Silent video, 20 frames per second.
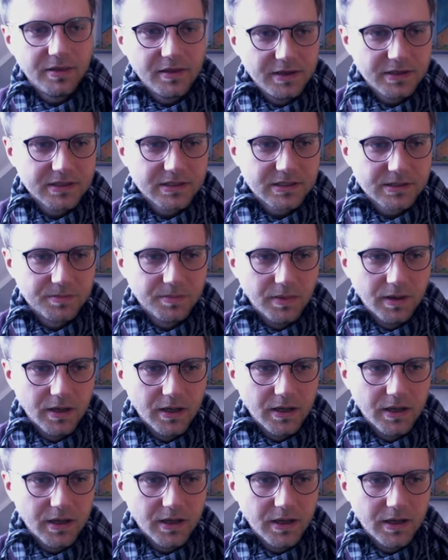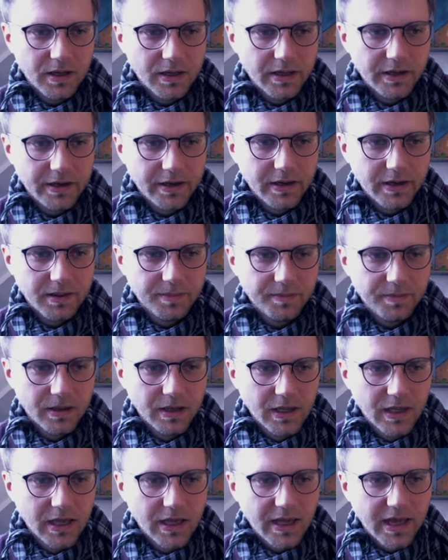this, but um,
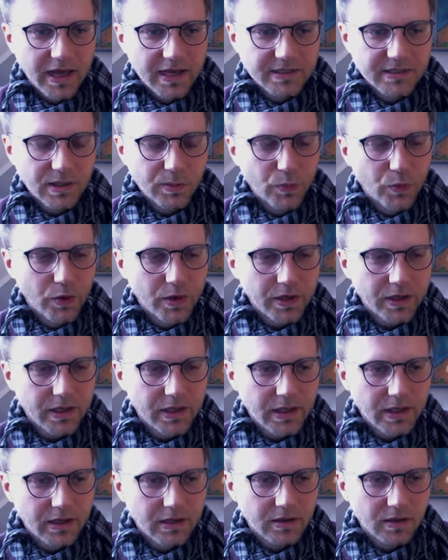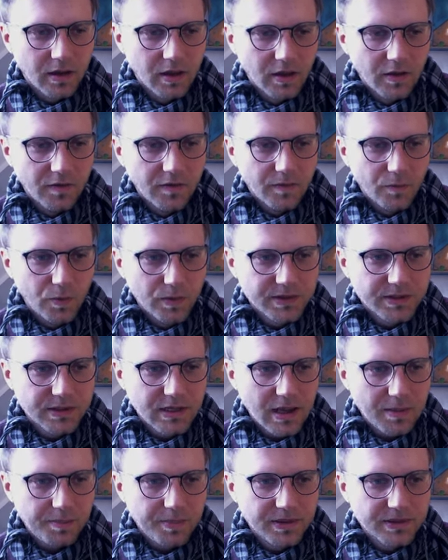as I'm working with
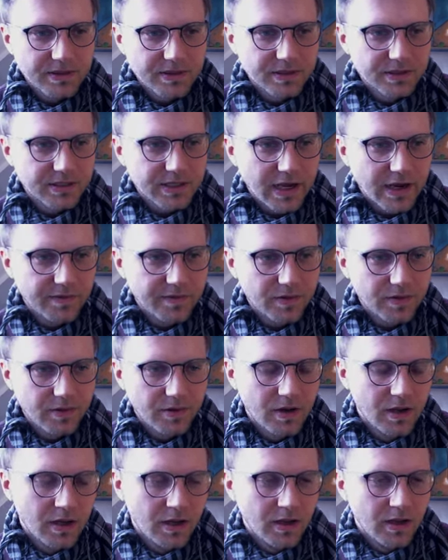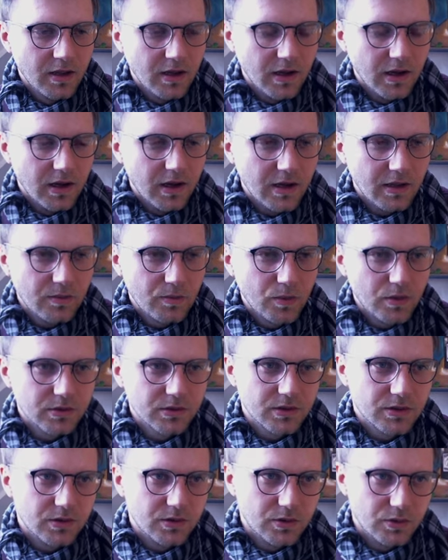Snappy since ever, I
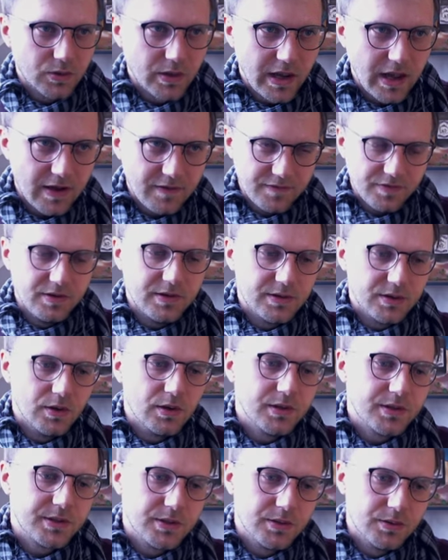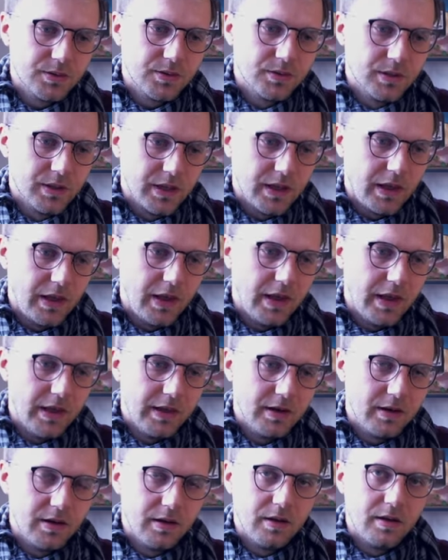wanted to have this also
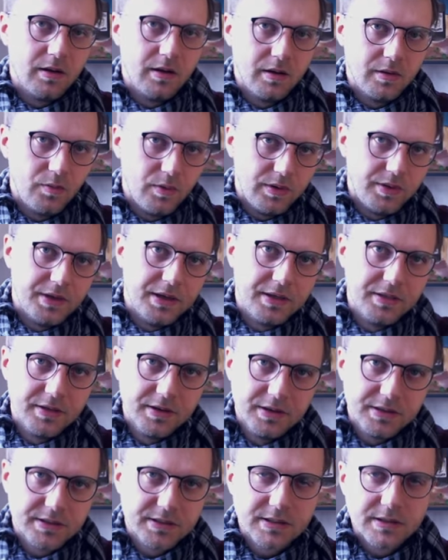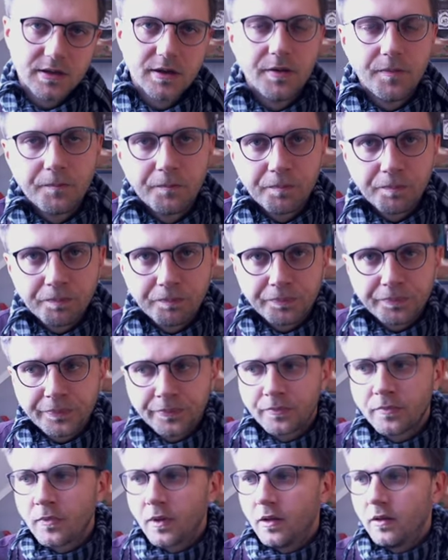in within this,
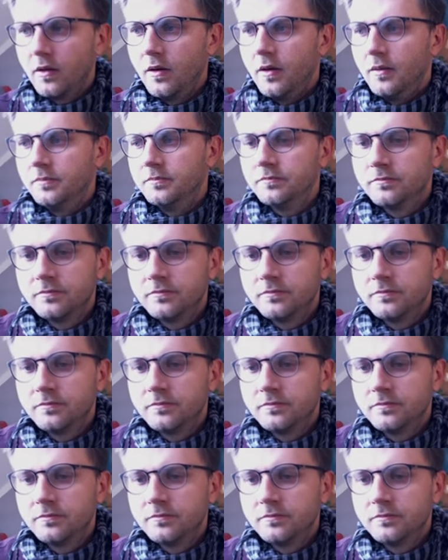yeah,